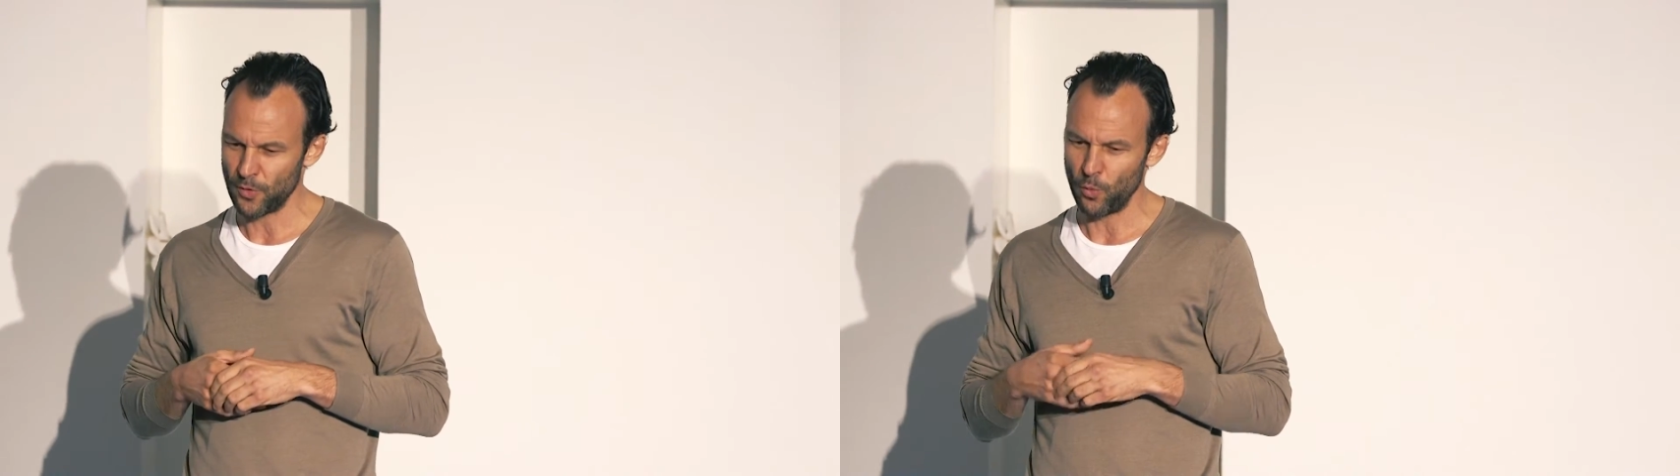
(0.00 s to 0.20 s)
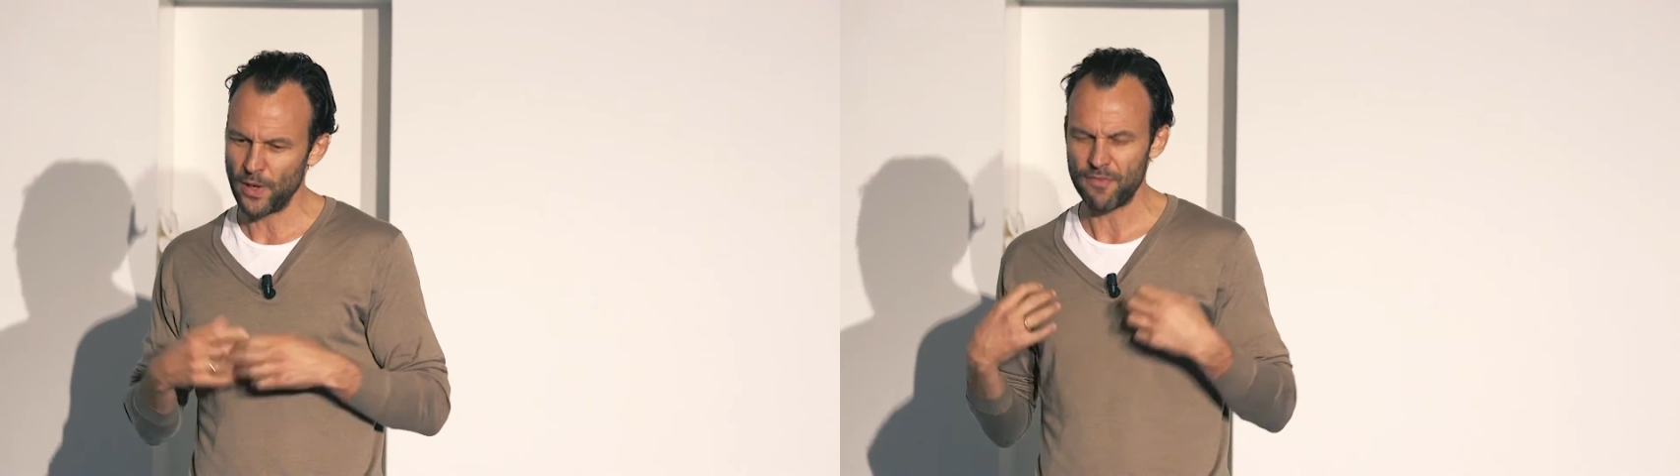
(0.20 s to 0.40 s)

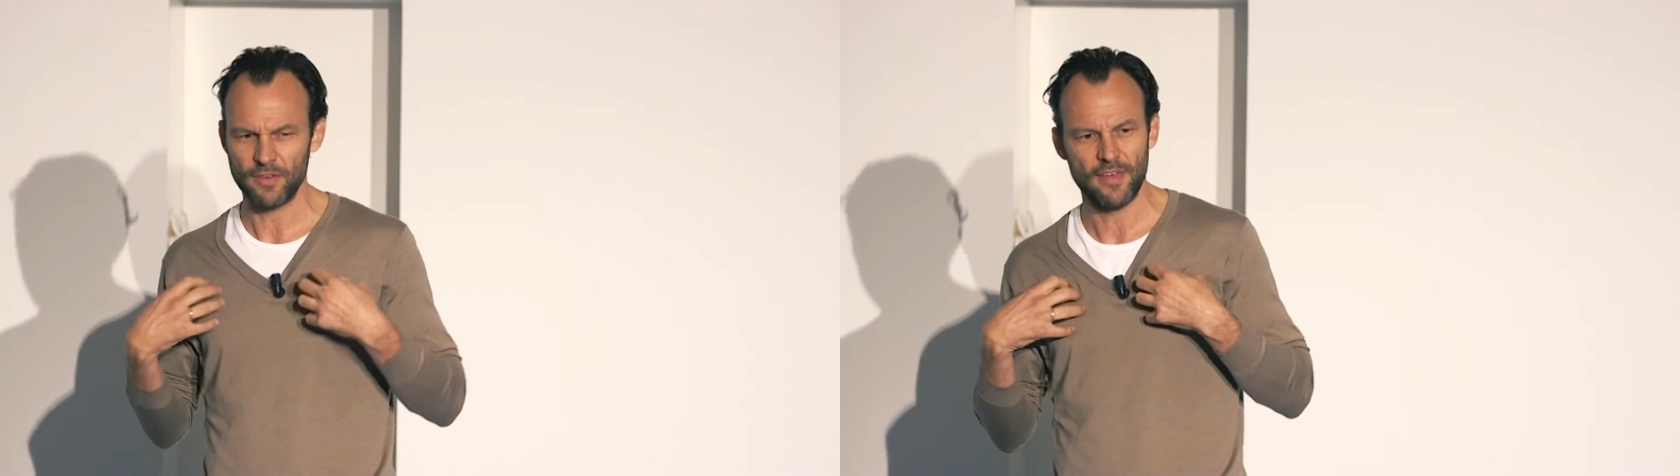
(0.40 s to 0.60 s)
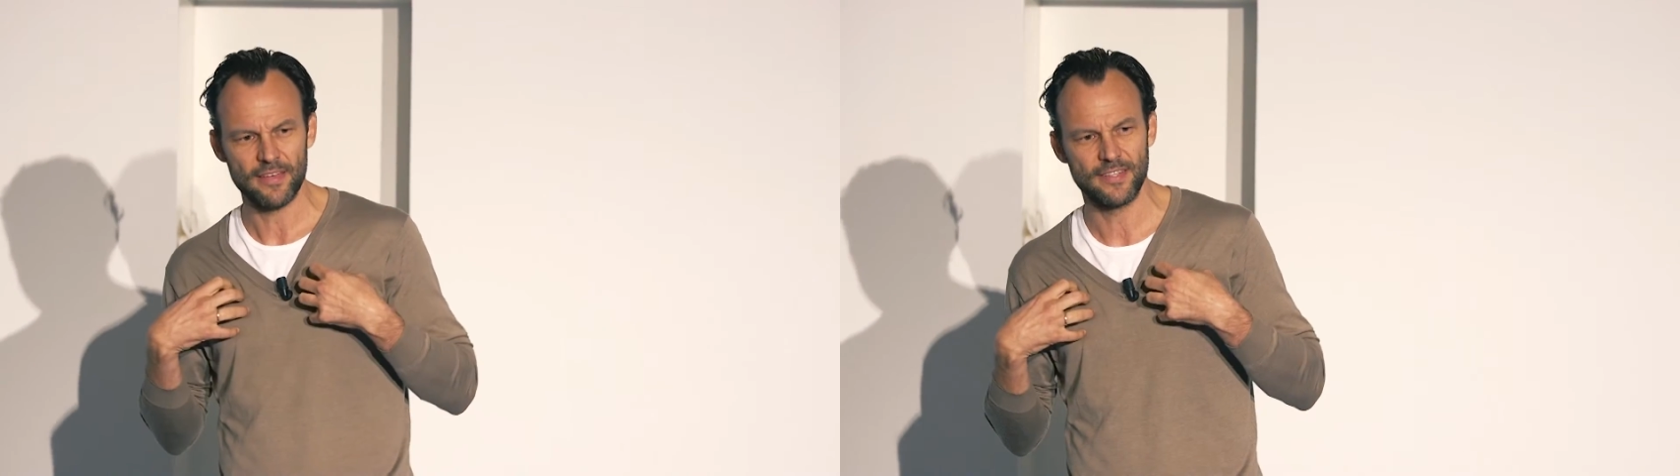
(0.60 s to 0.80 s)
we have
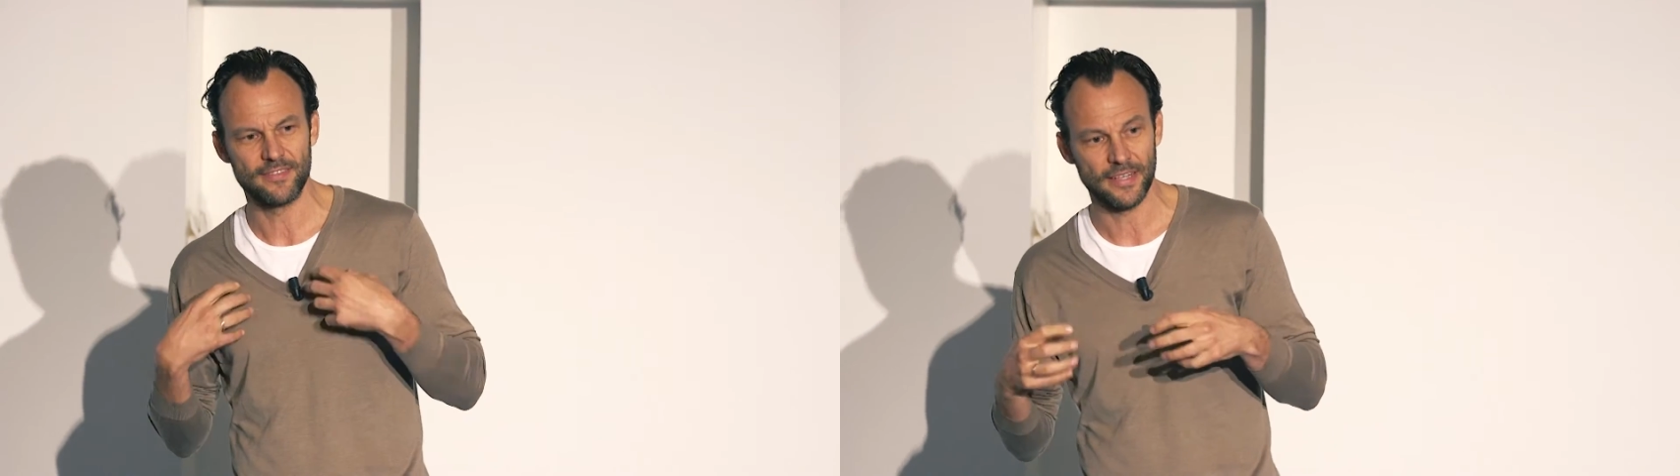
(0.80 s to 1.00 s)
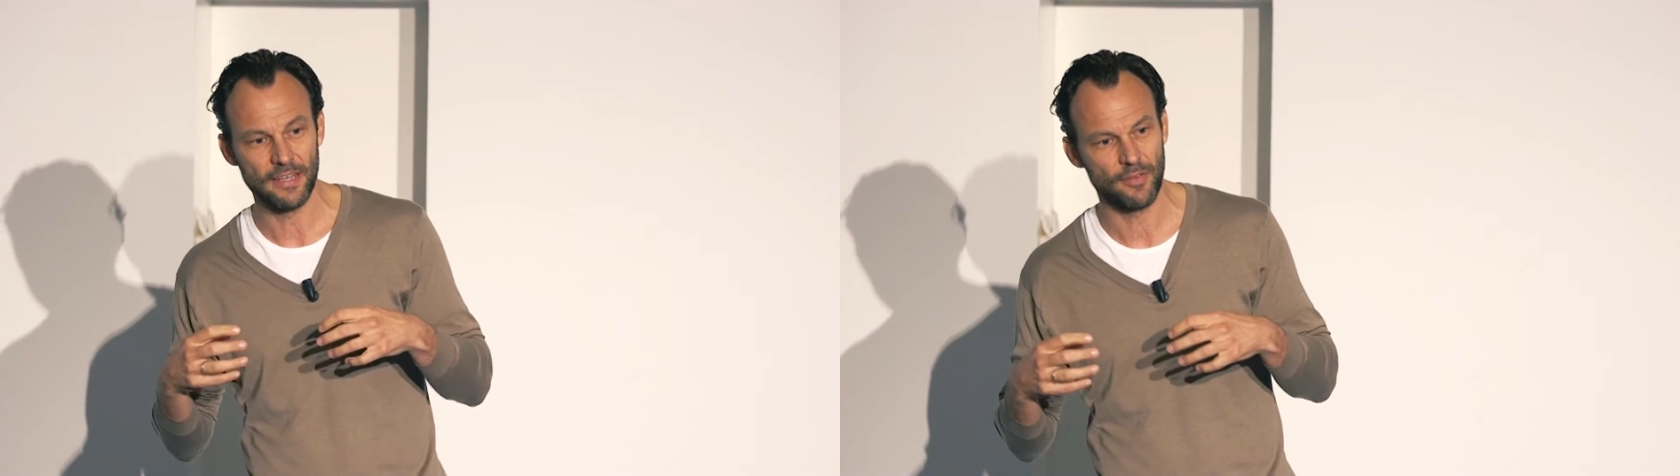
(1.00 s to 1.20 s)
invested
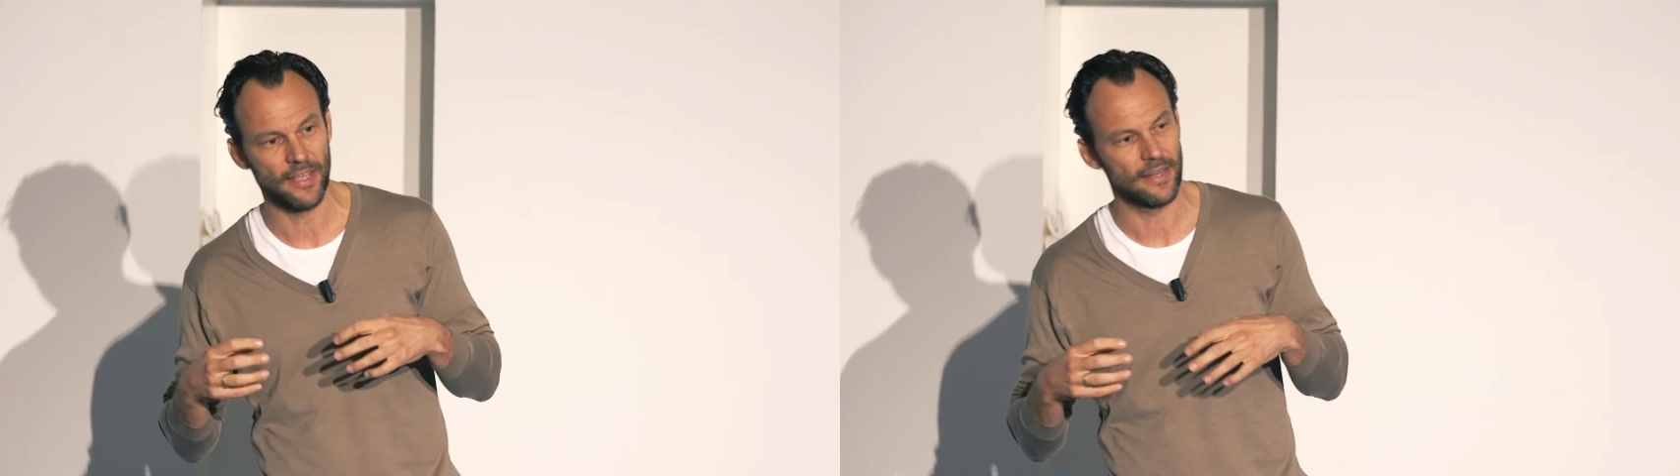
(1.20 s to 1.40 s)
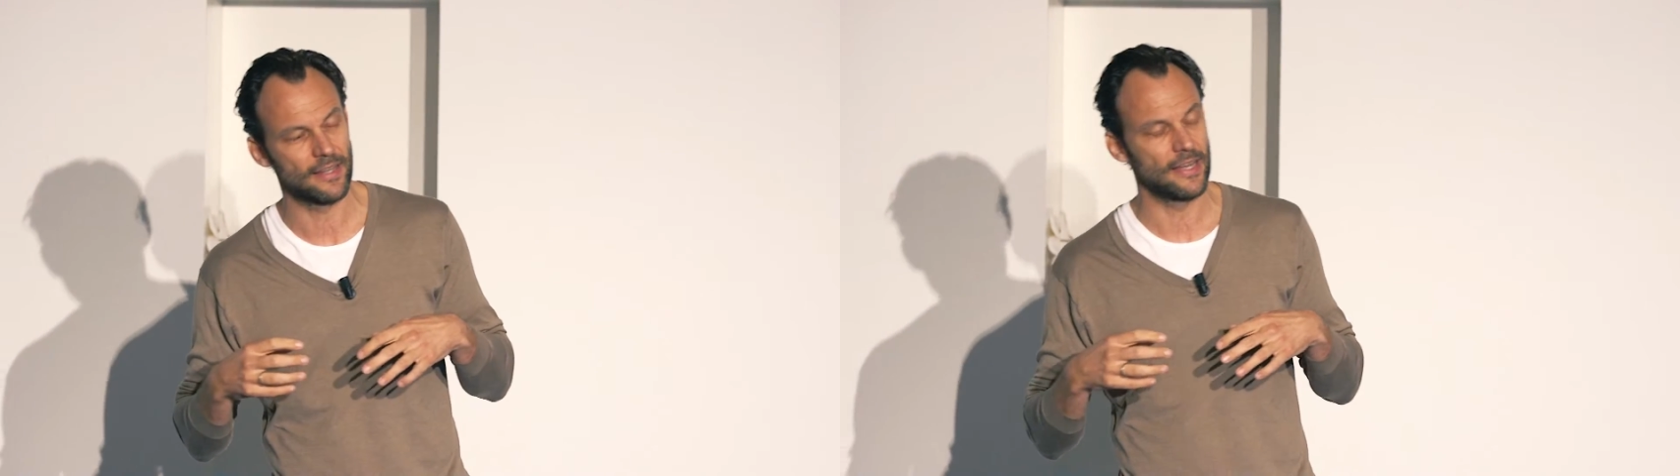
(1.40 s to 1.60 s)

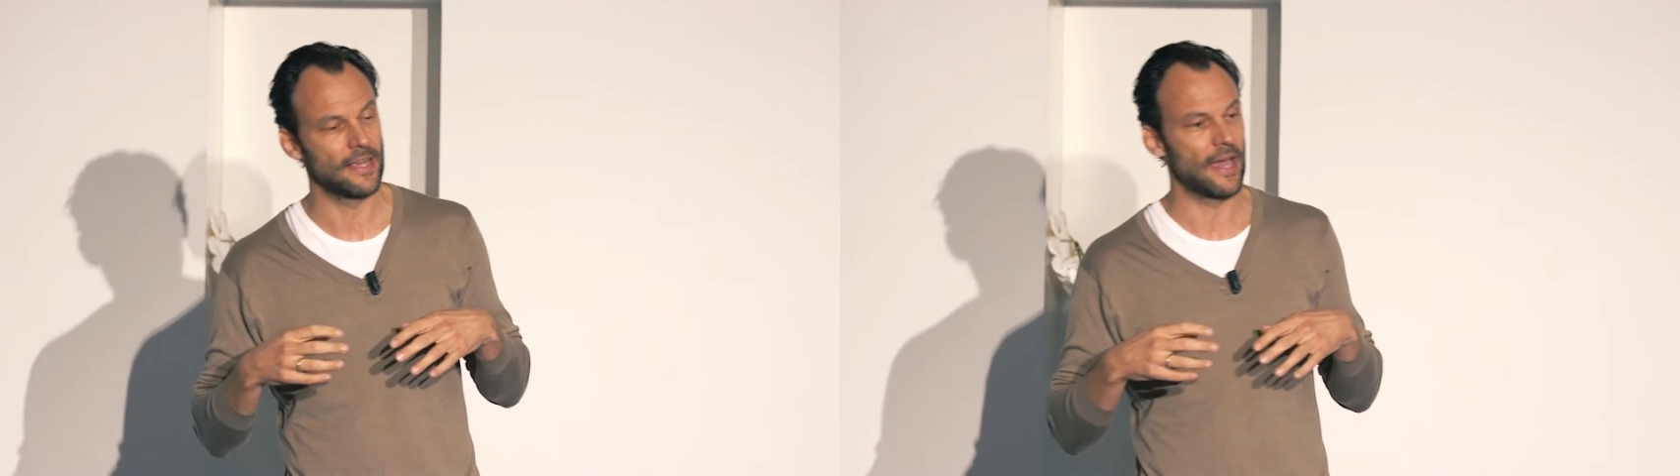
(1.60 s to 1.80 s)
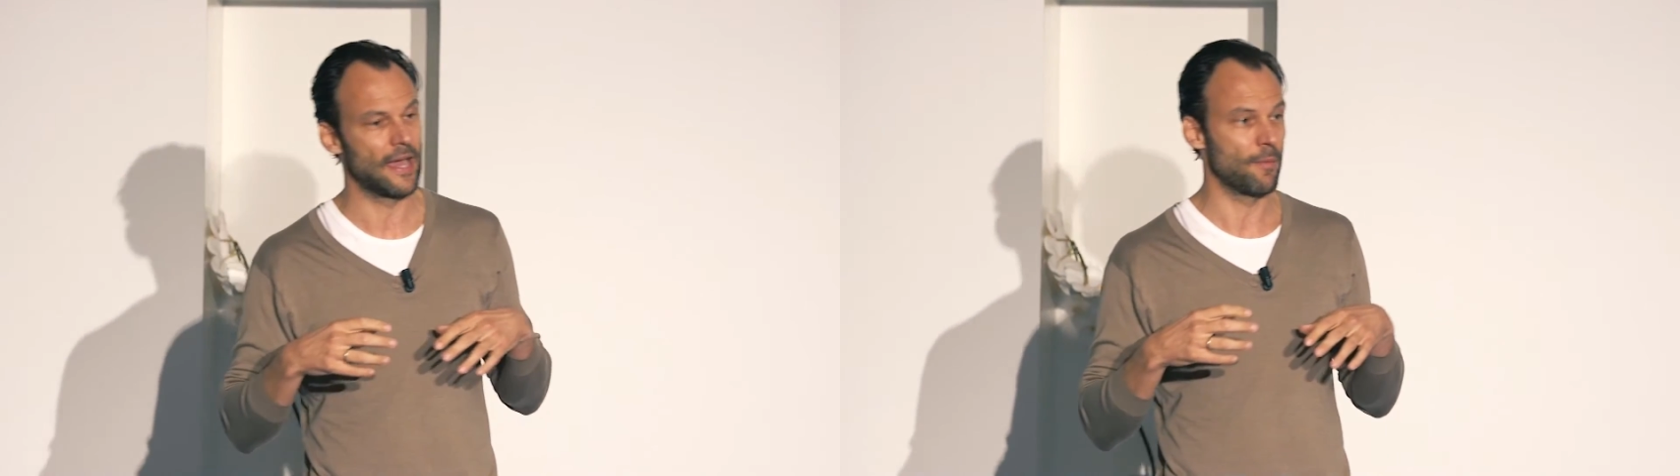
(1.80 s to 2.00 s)

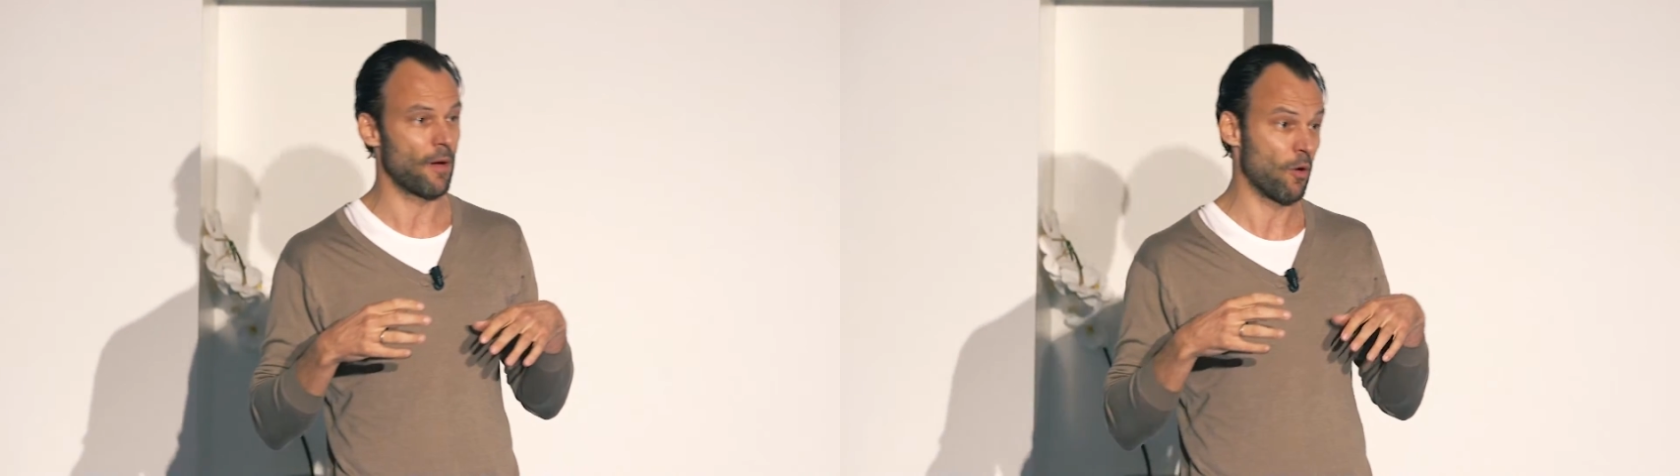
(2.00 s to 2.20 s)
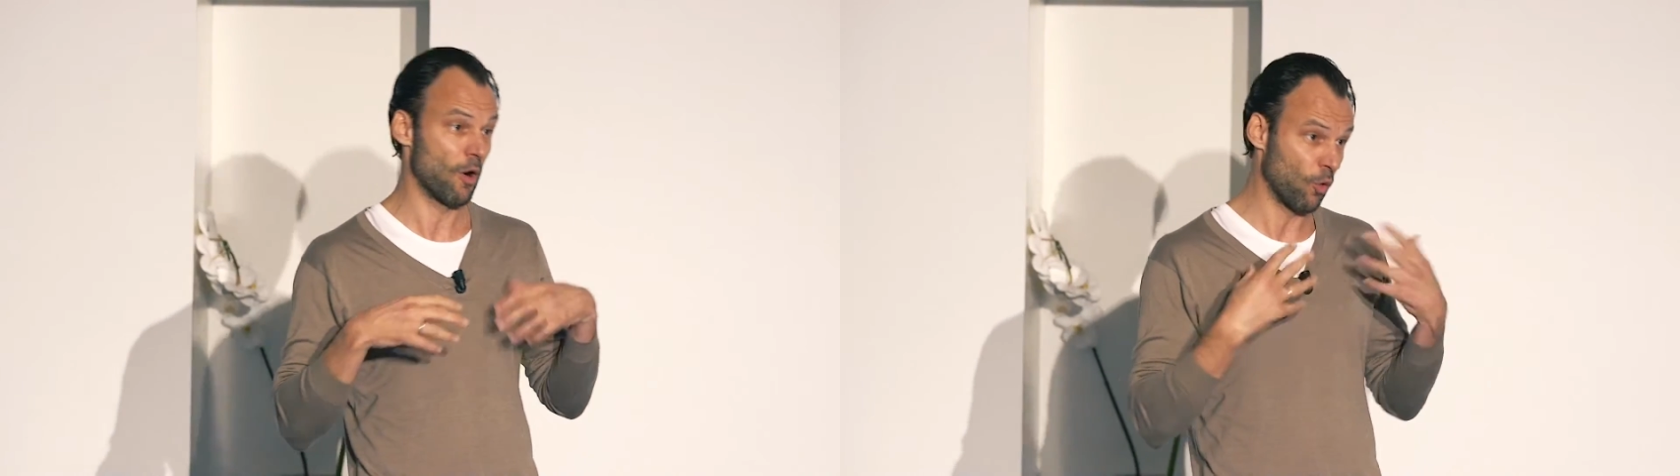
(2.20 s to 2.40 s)
significantly our